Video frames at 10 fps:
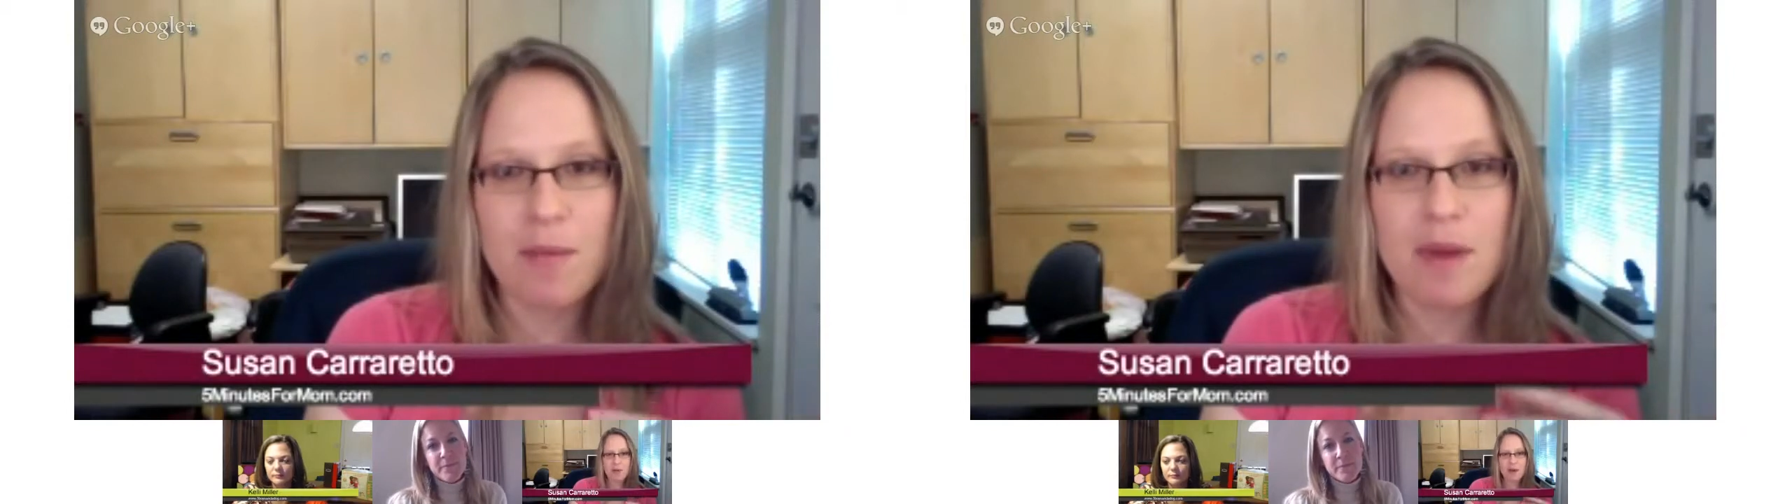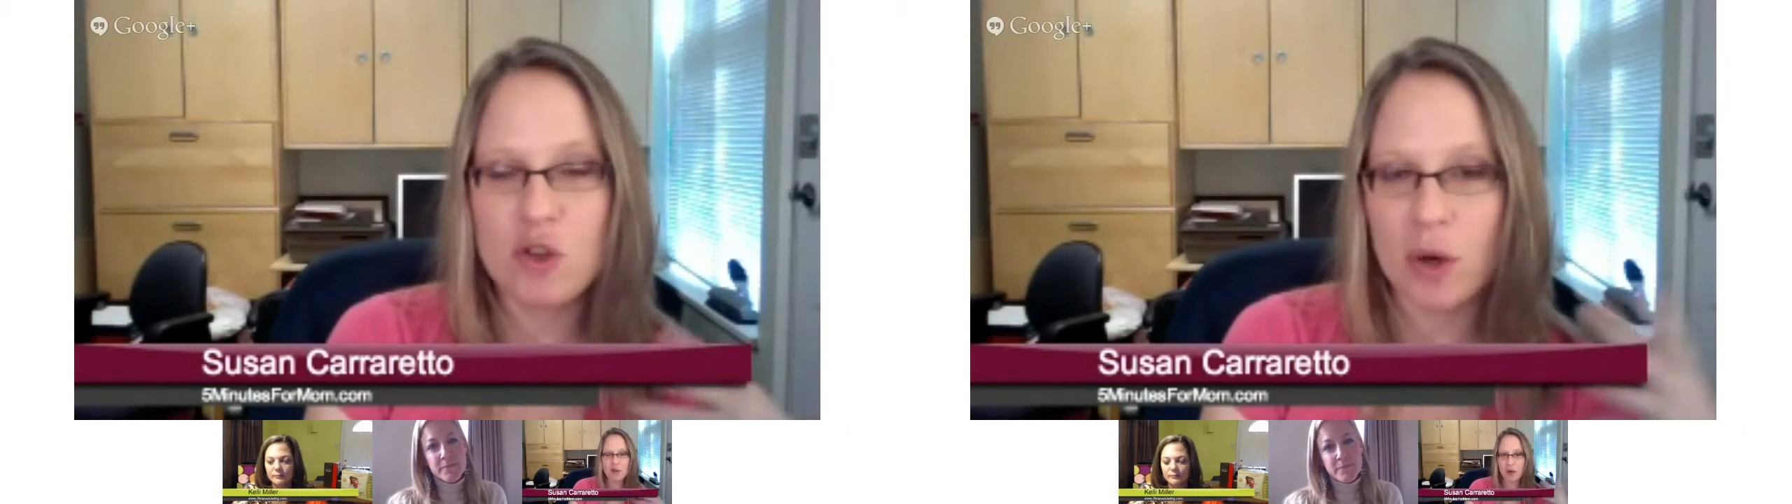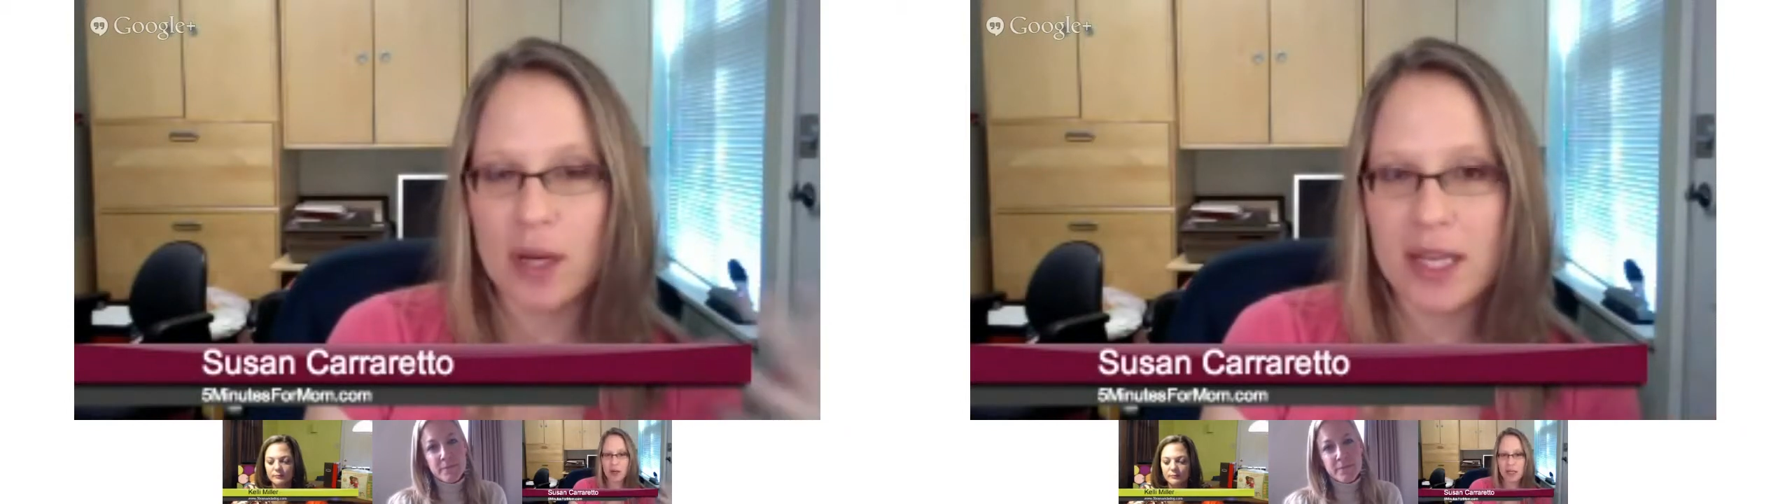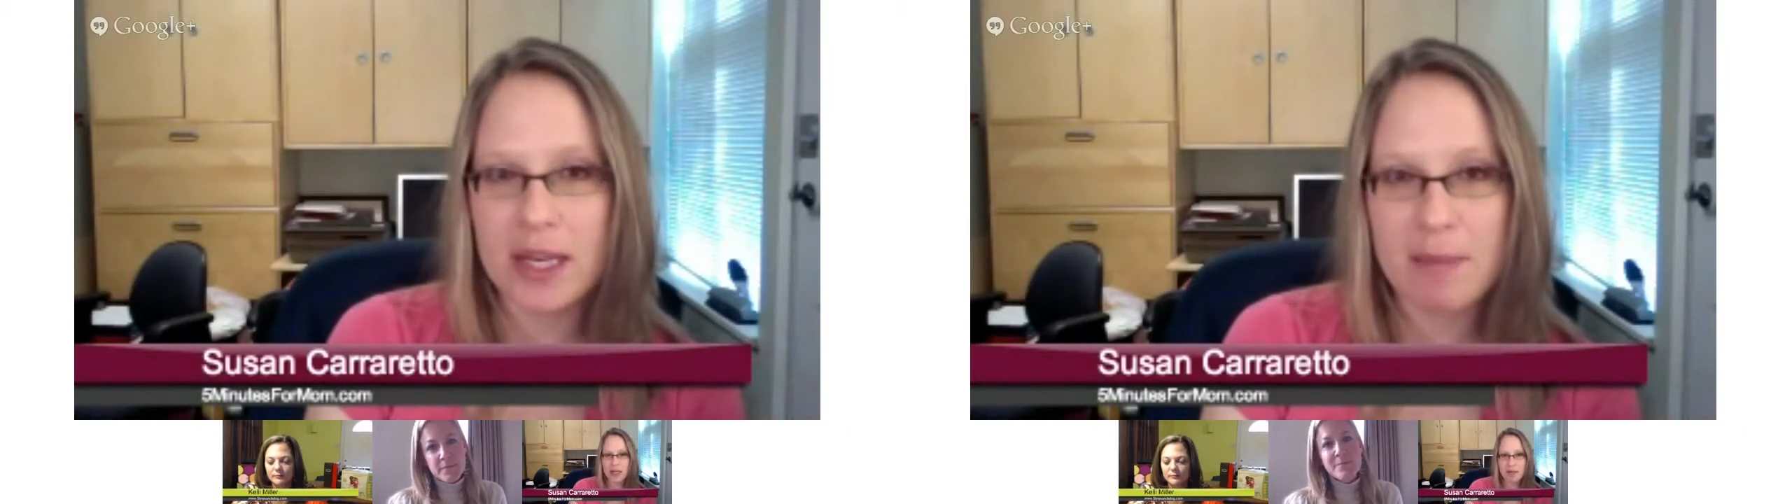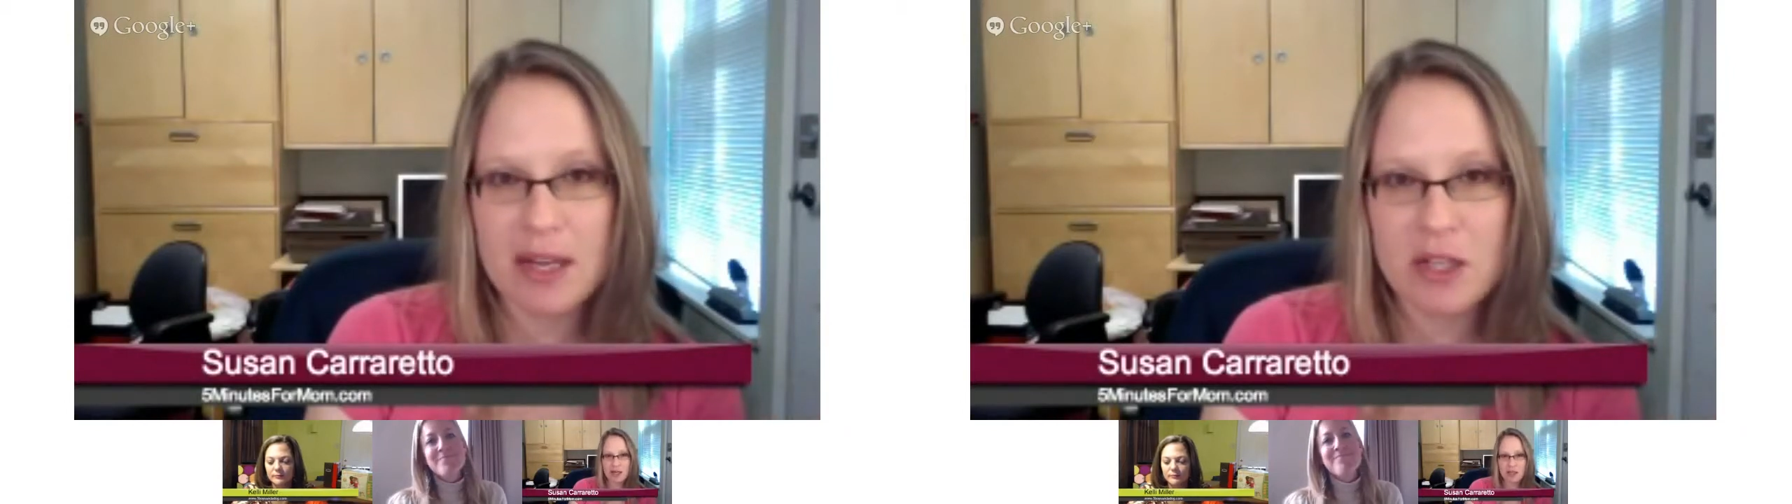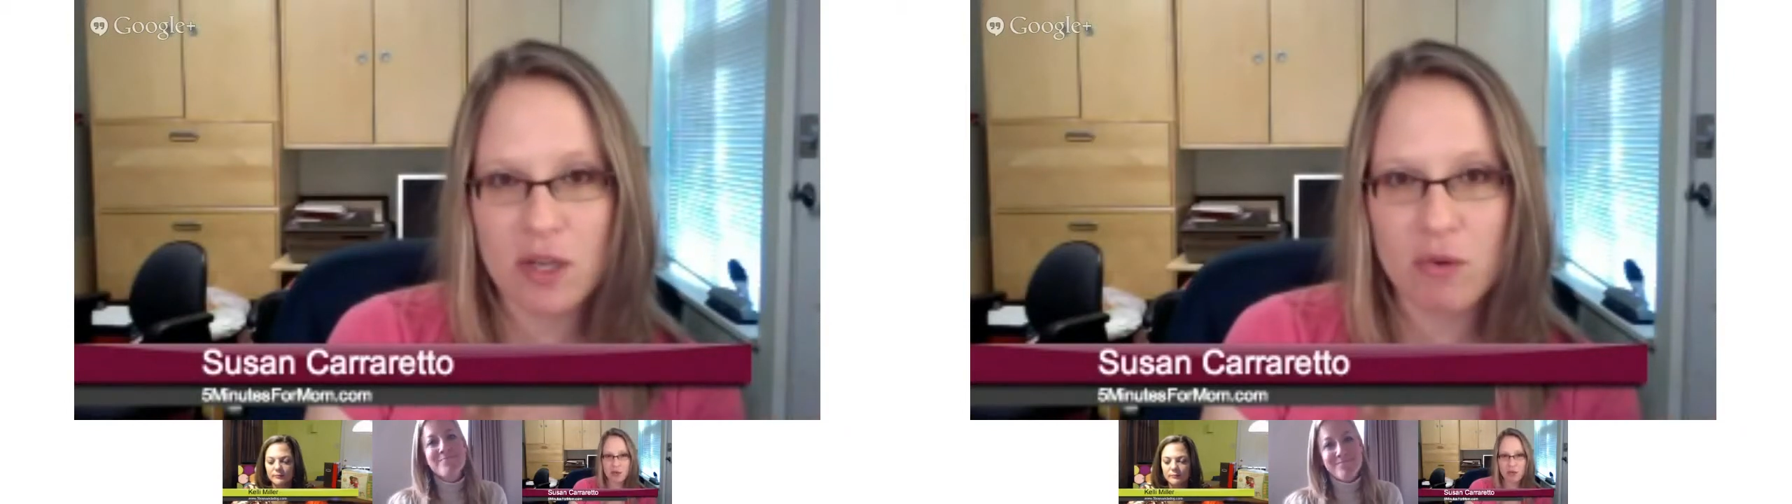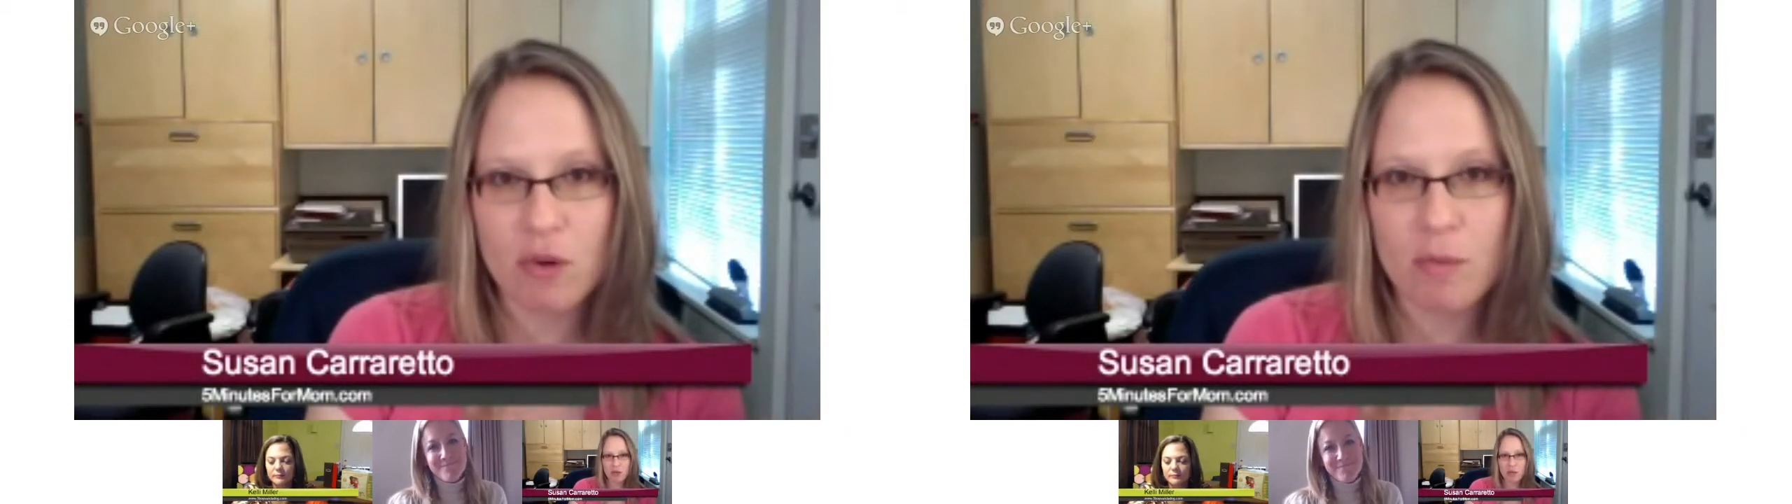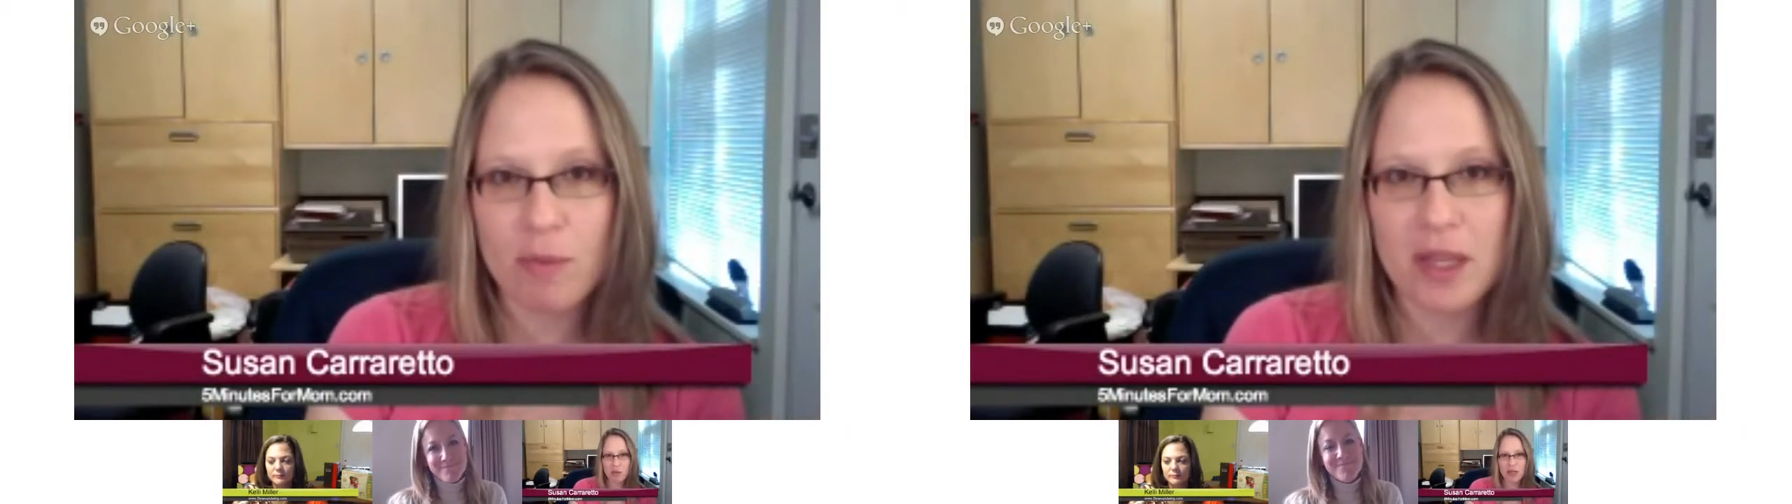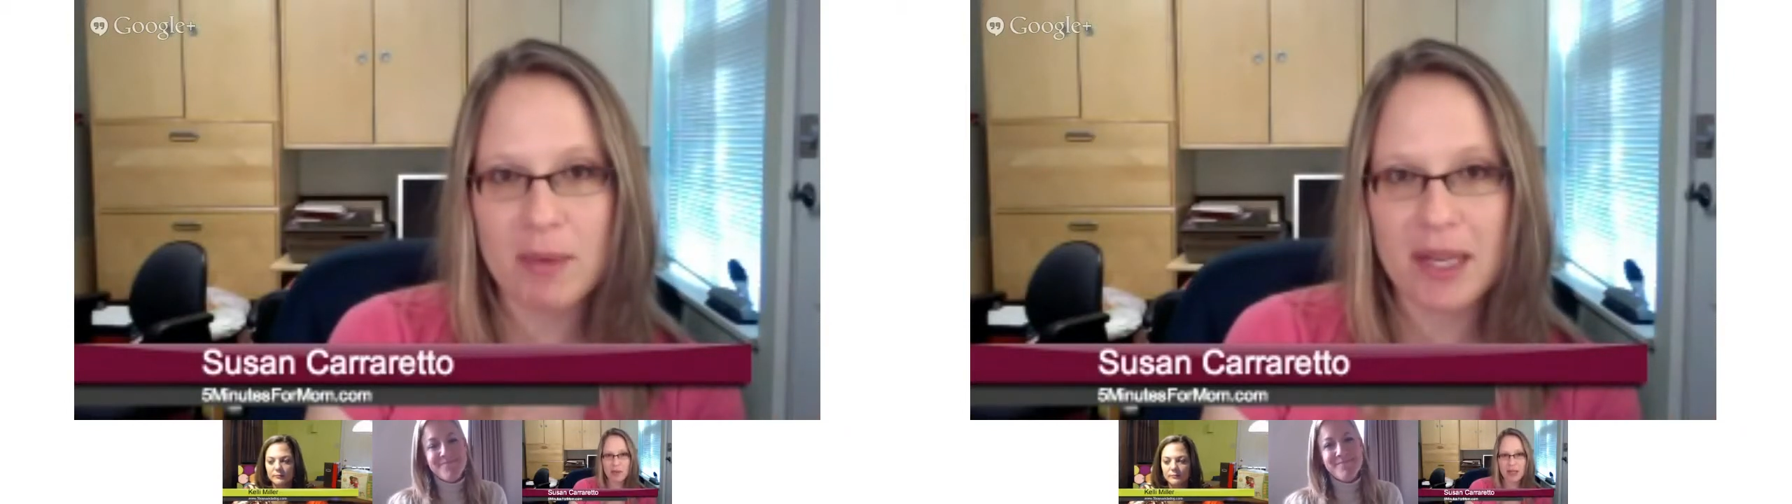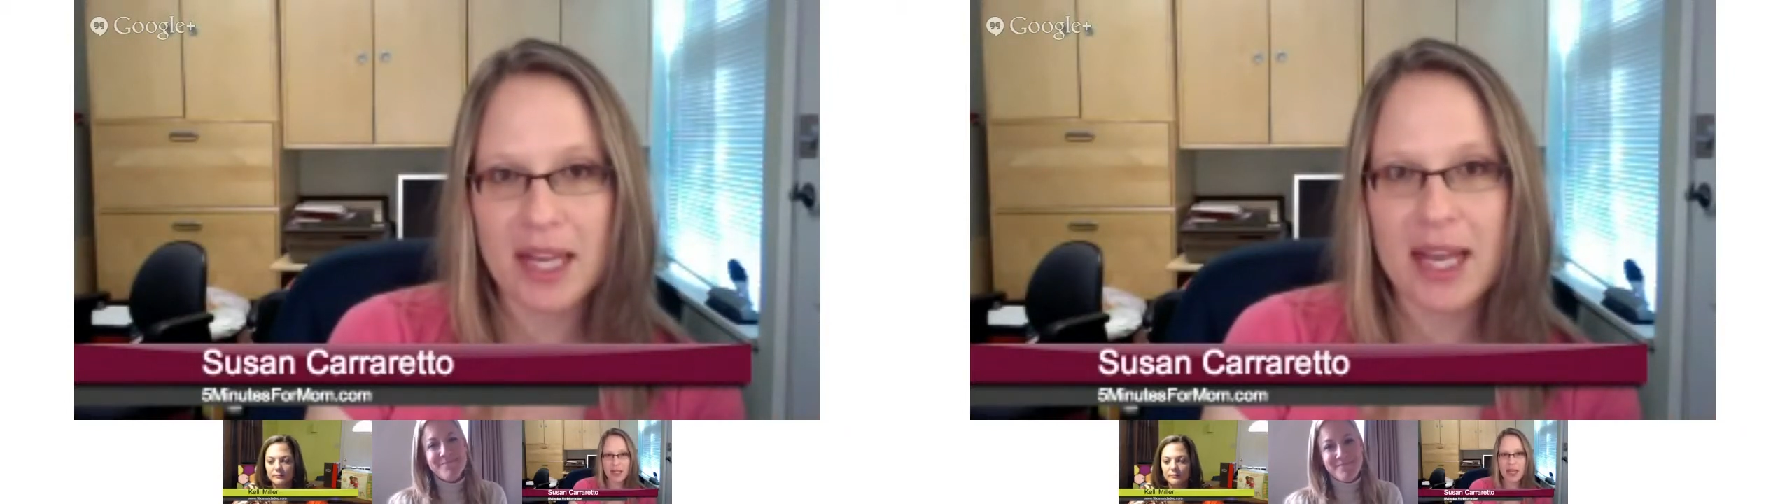joining in a mentoring group in the
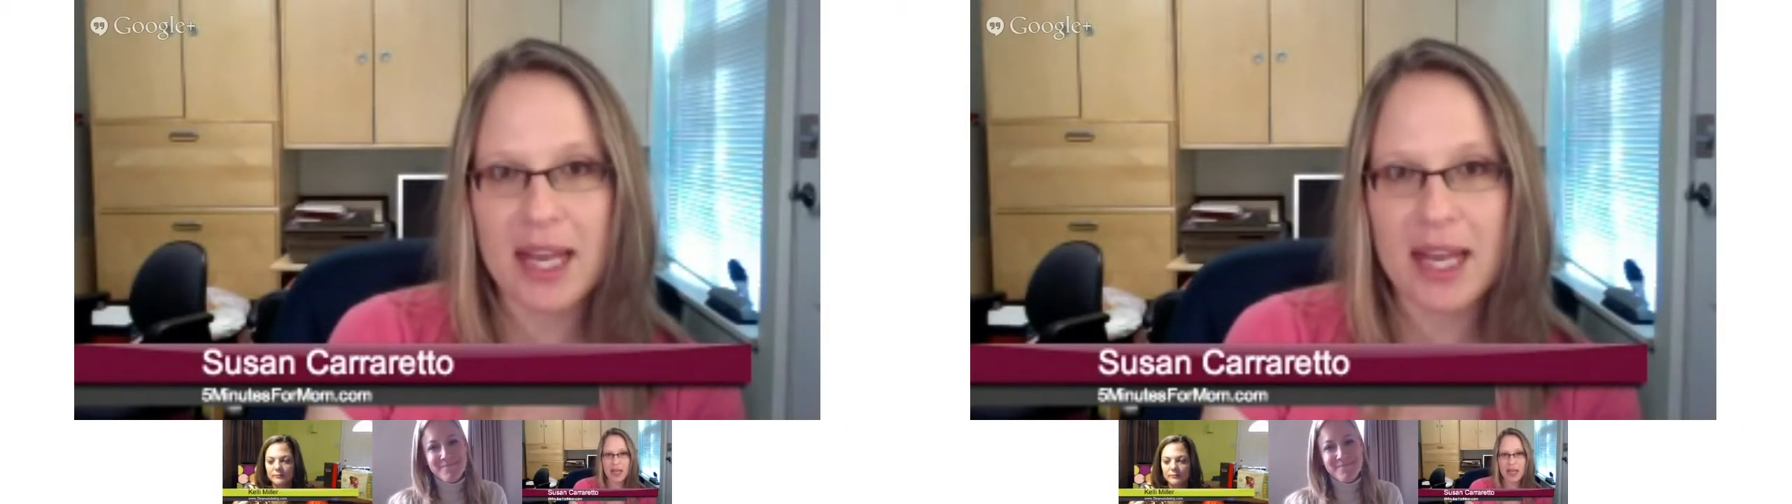beginning.